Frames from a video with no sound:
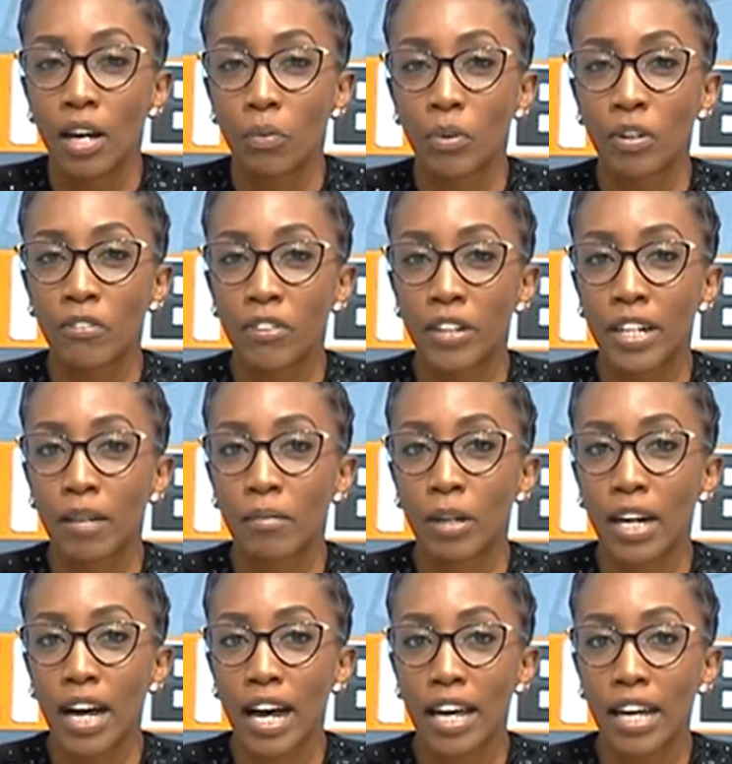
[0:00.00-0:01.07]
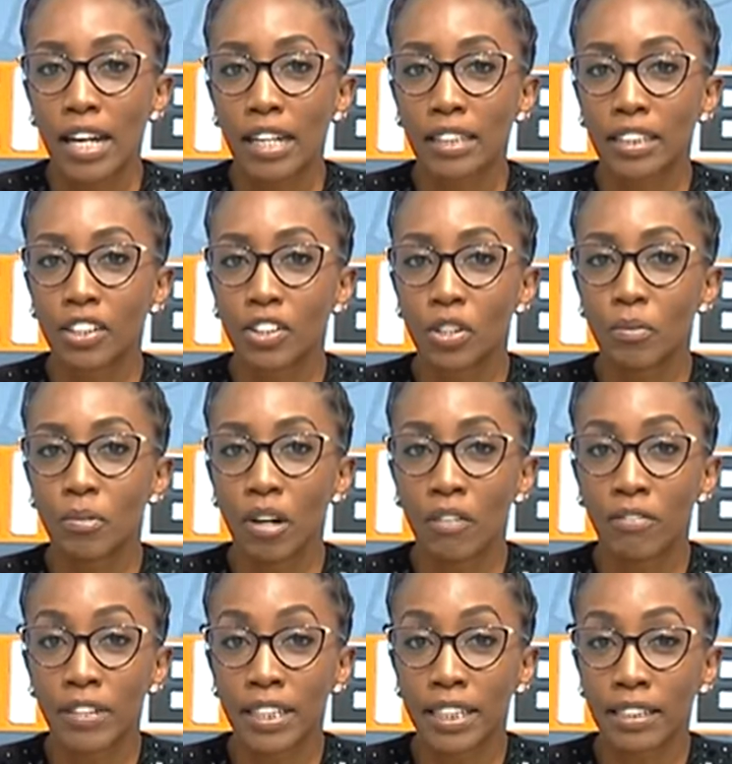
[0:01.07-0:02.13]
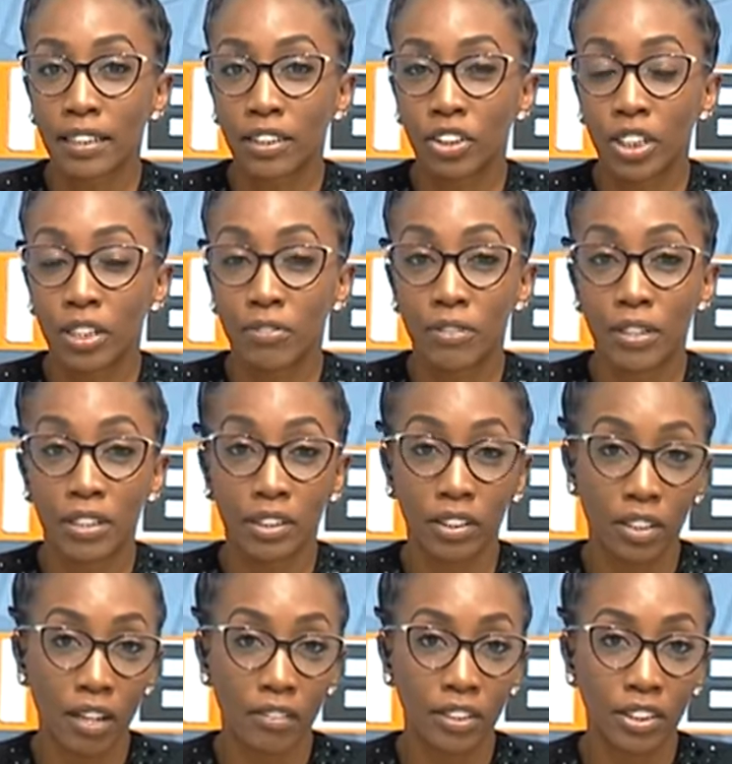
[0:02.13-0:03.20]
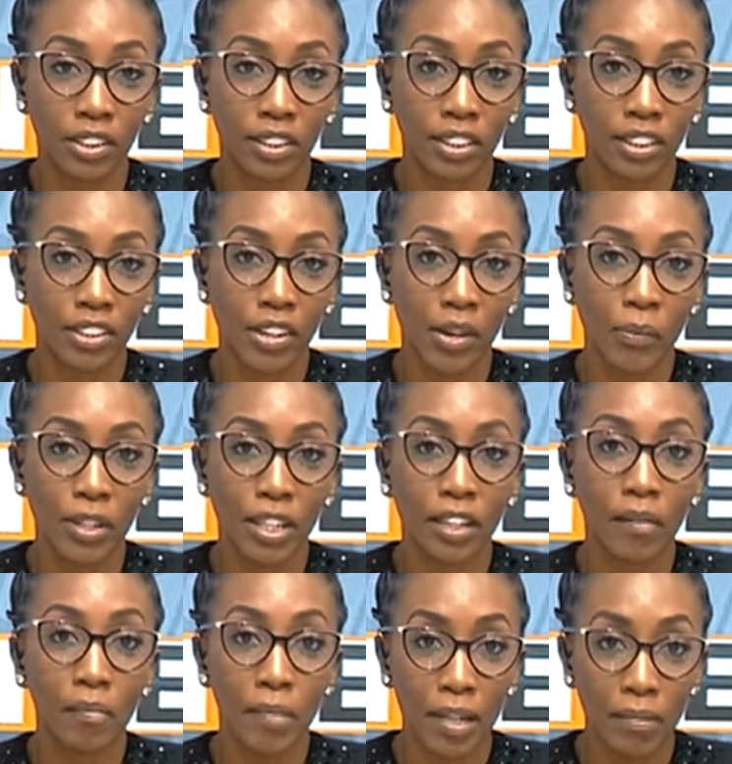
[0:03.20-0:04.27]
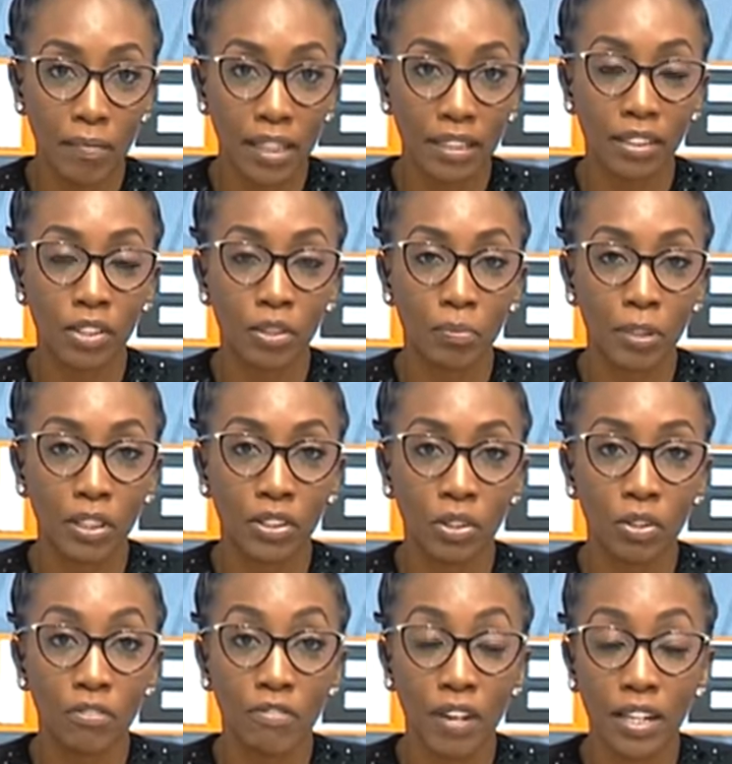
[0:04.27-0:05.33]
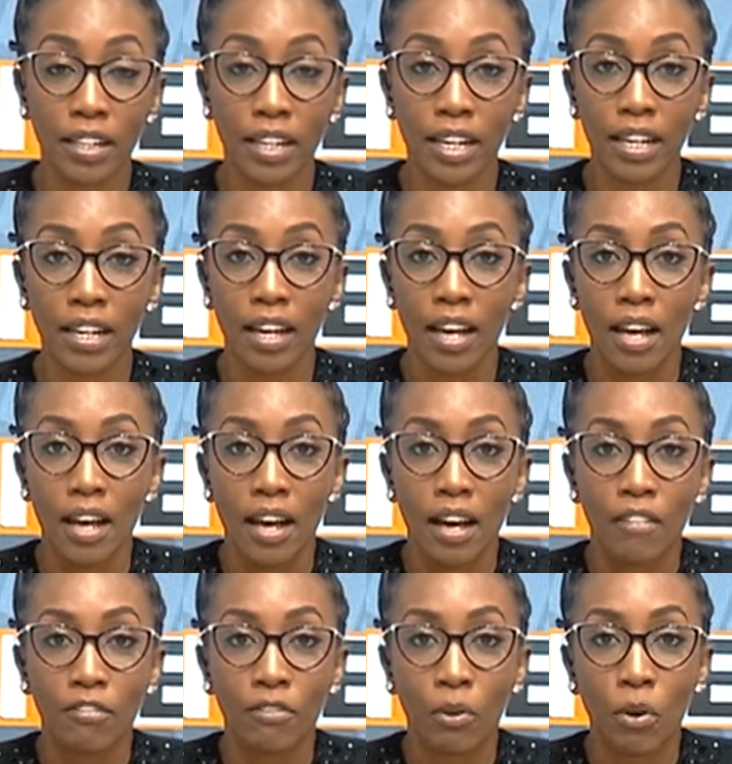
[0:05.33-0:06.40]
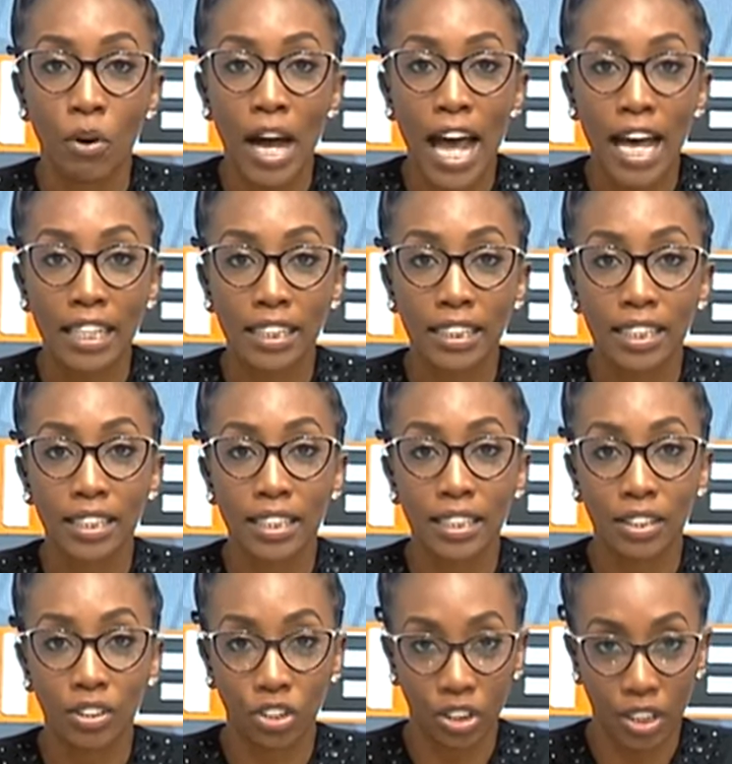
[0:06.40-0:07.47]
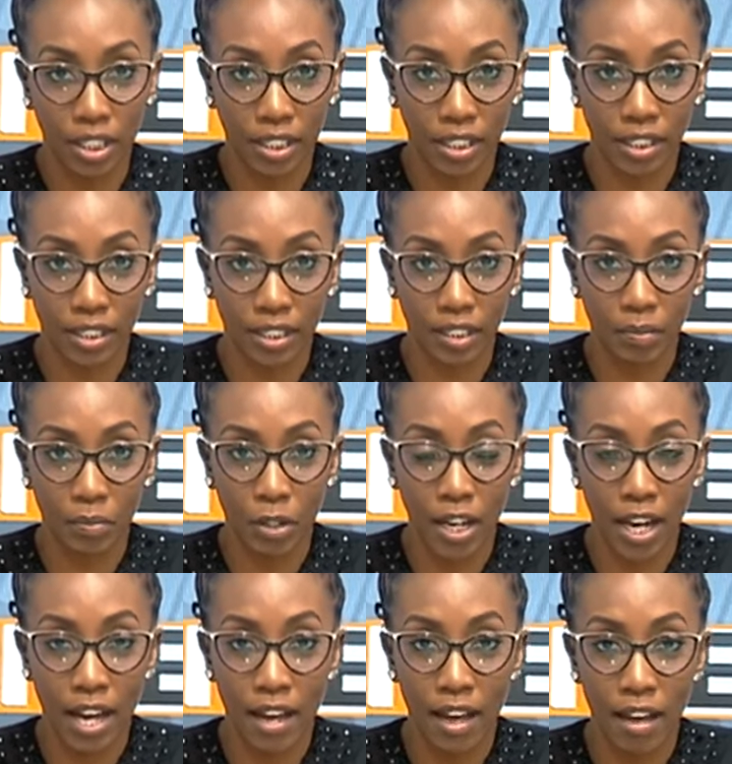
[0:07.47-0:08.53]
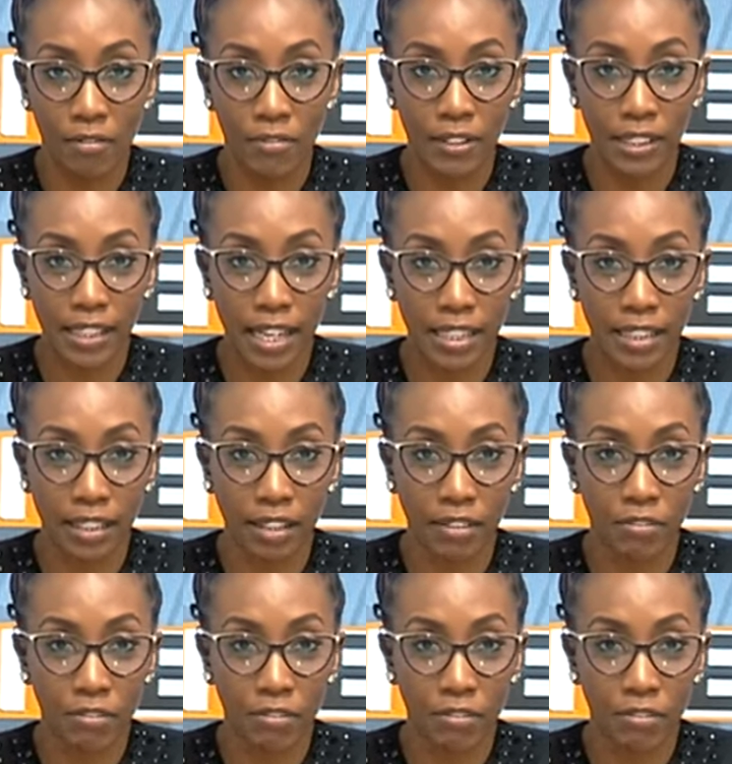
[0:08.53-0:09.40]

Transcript: Winfridah Mokaya has assumed office as the Chief Registrar of the Judiciary with a commitment to pursue funding for access to justice. Mokaya emphasized that the